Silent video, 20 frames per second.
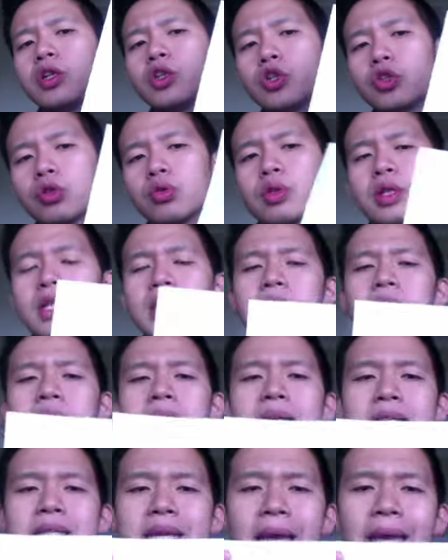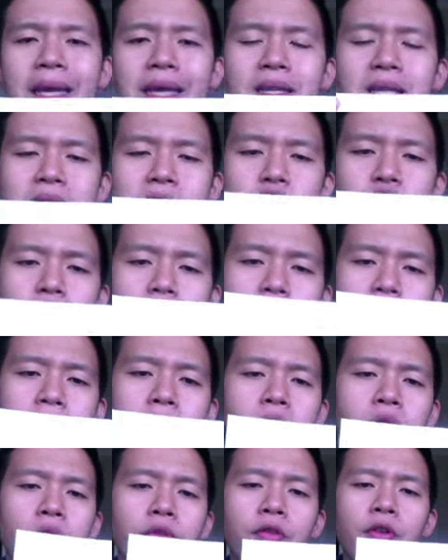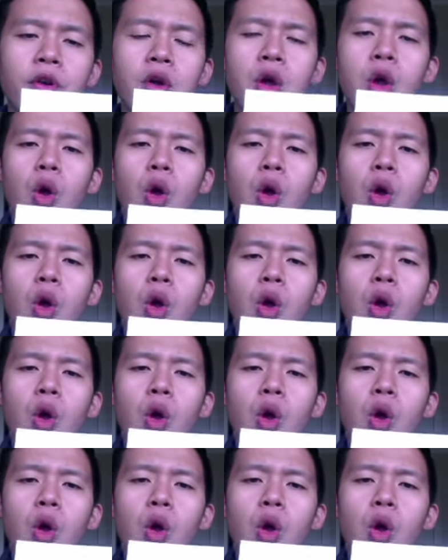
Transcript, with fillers: truly taken into account of